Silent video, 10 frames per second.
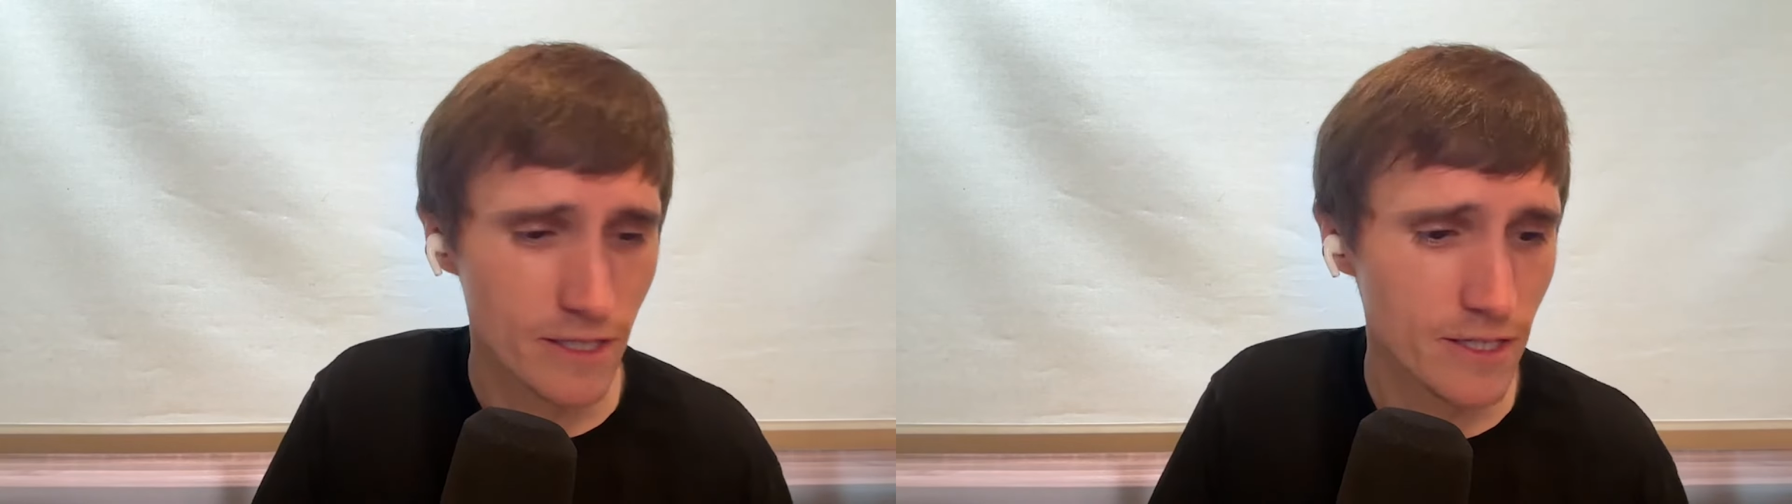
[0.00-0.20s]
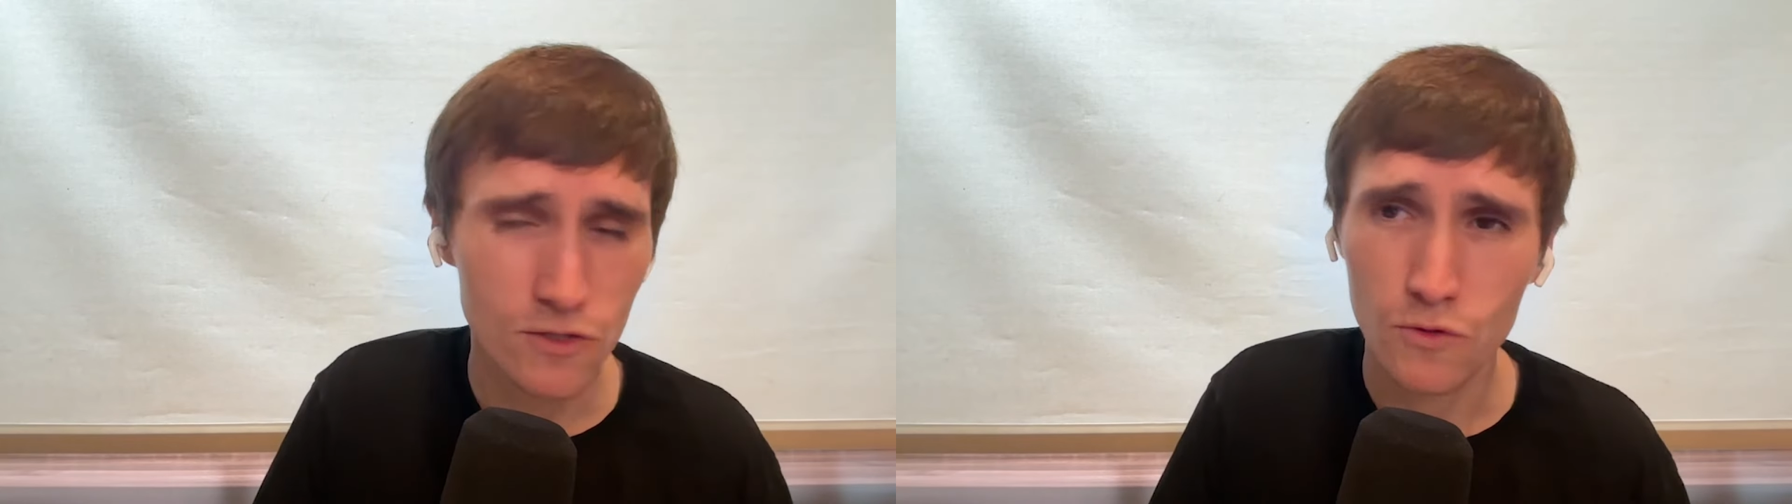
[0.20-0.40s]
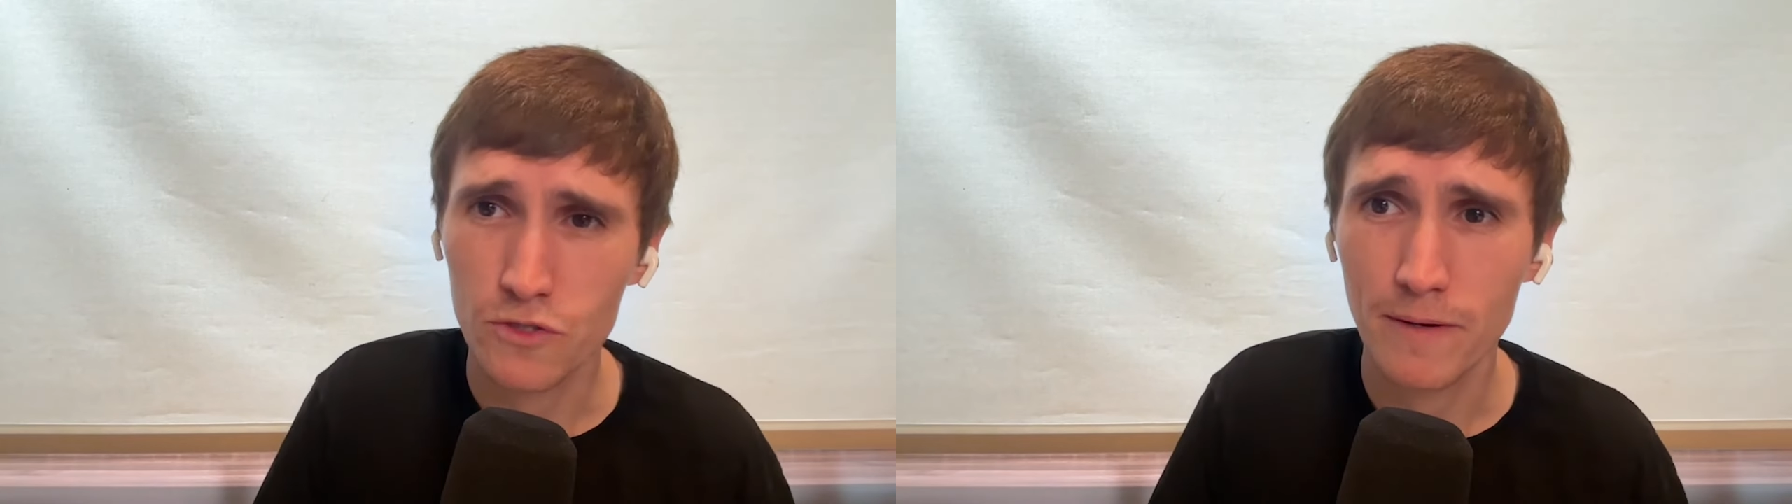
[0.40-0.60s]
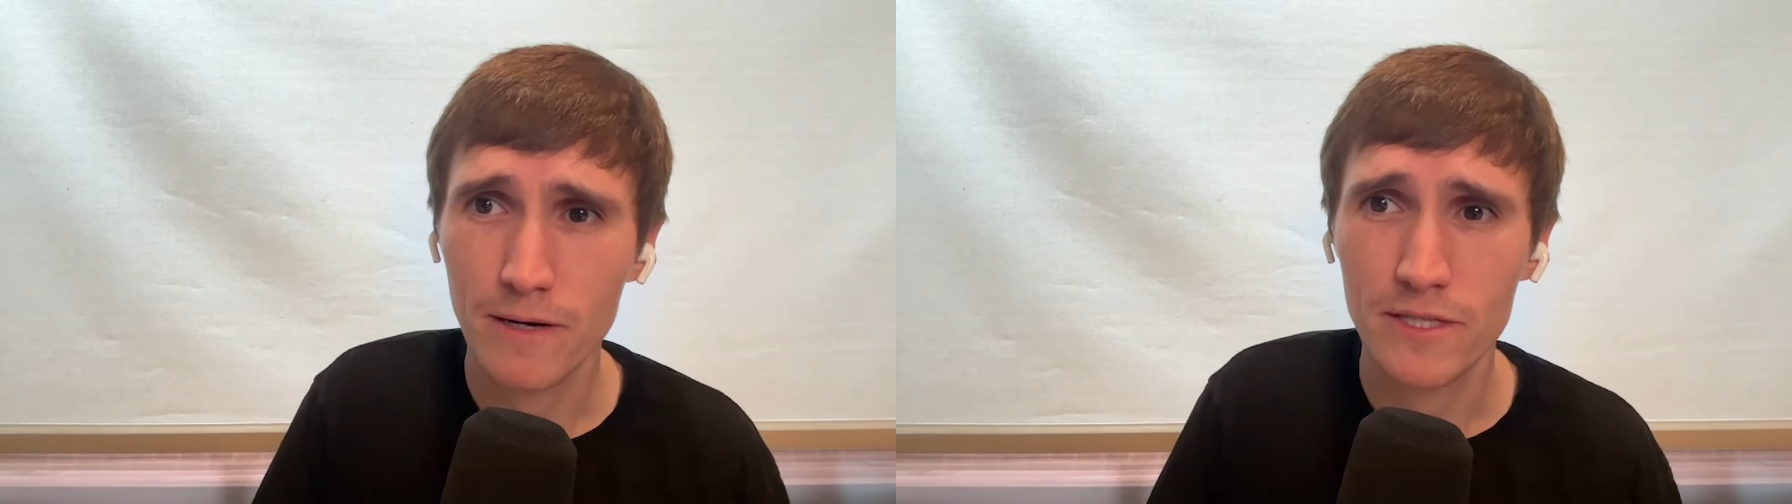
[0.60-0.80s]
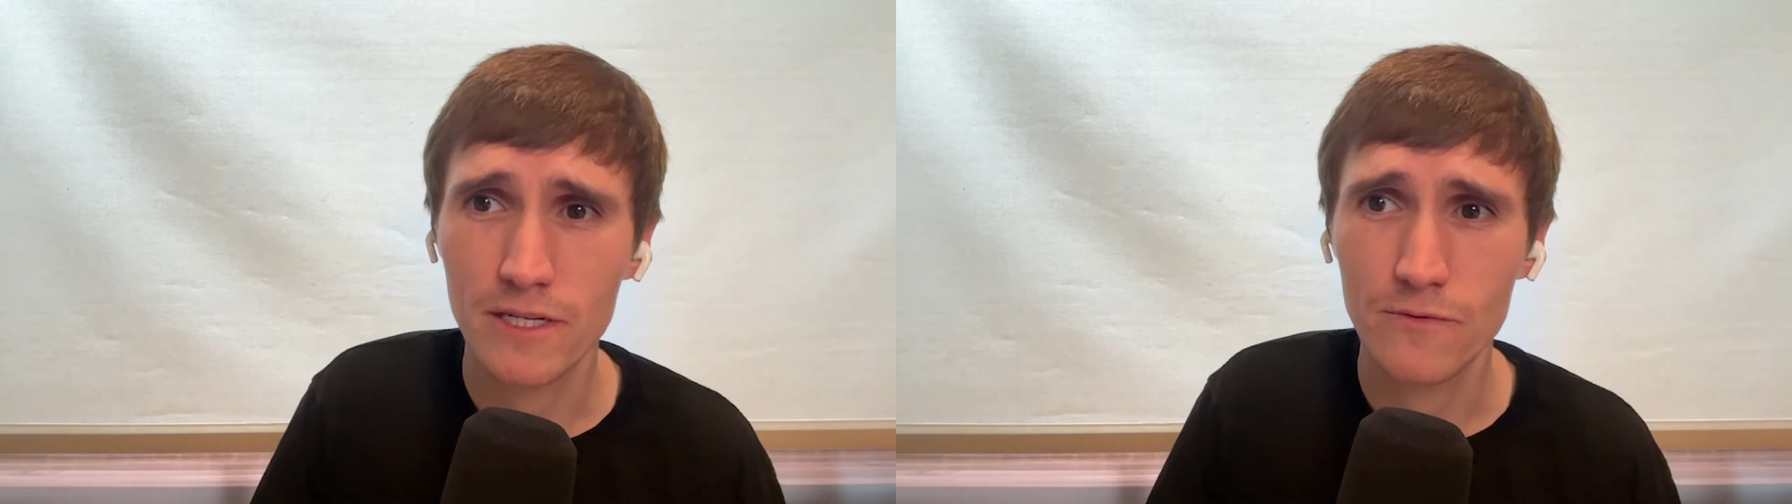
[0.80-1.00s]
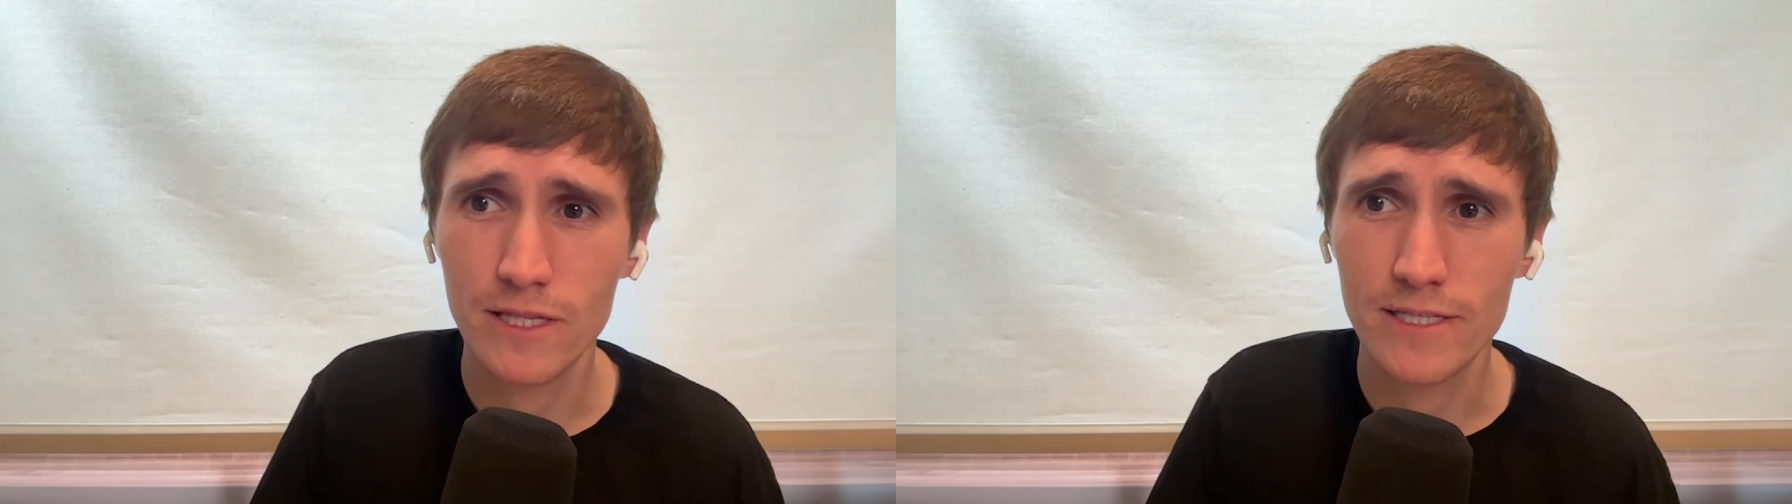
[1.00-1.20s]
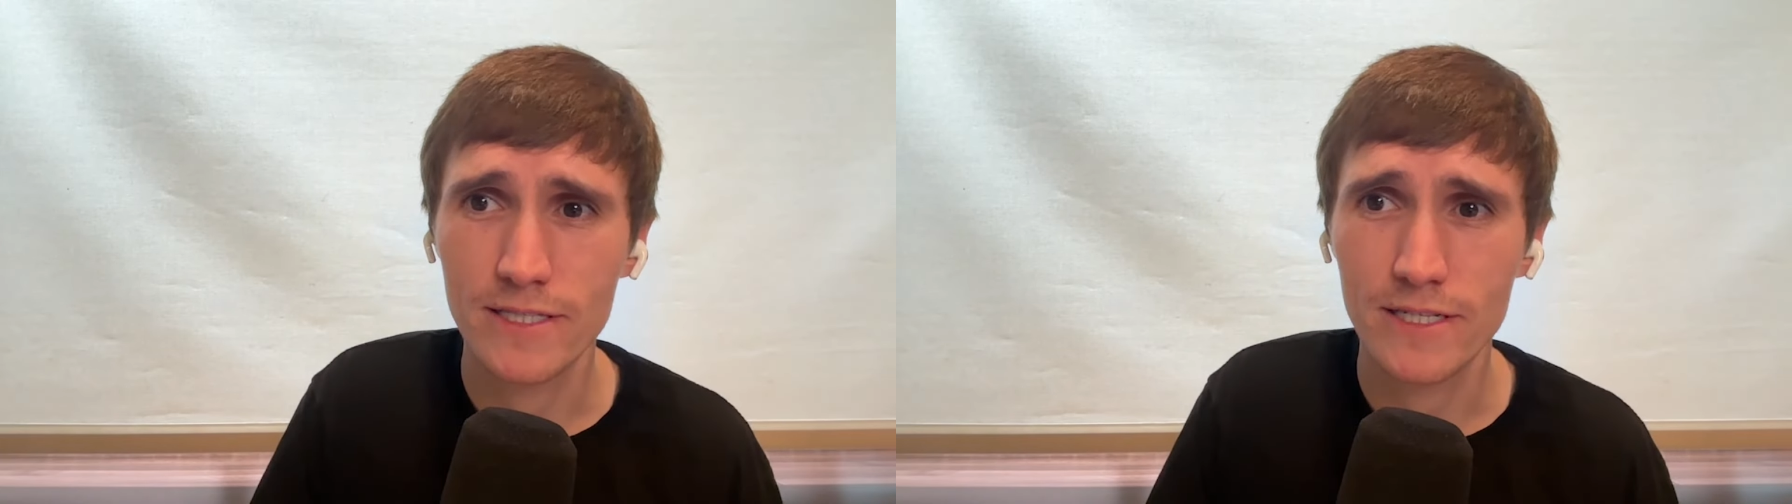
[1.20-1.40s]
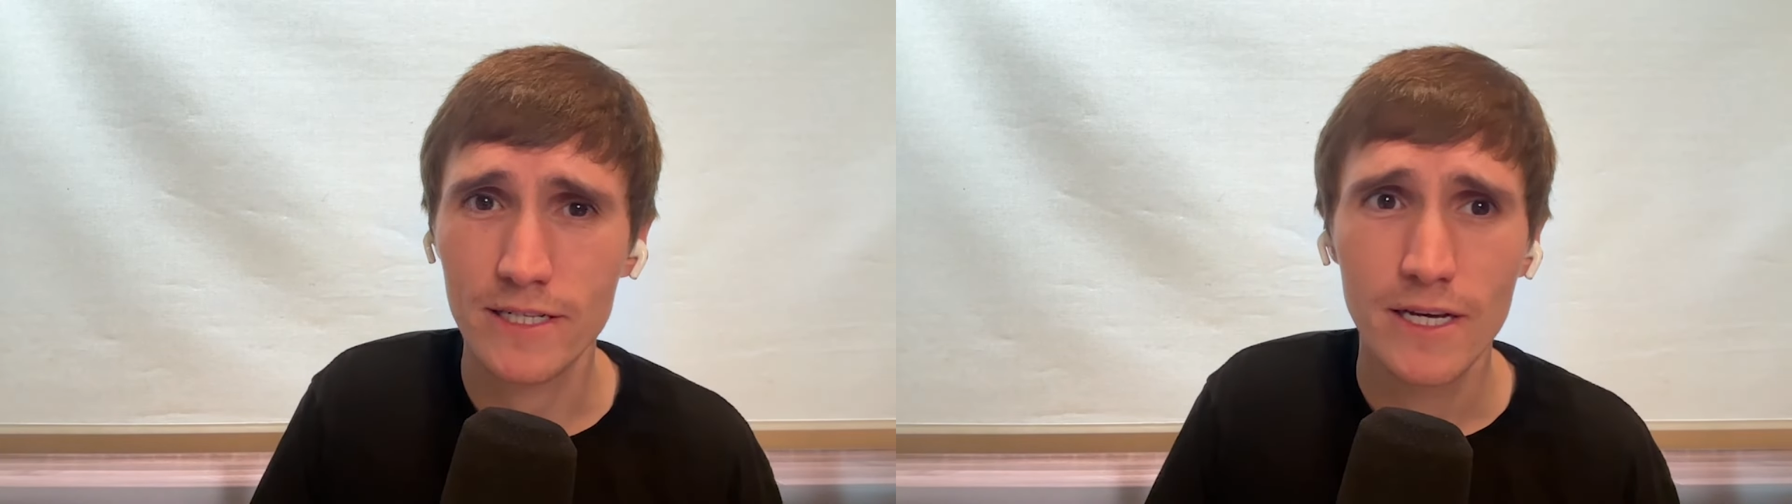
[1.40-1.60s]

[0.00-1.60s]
hit a sore spot with anyone listening.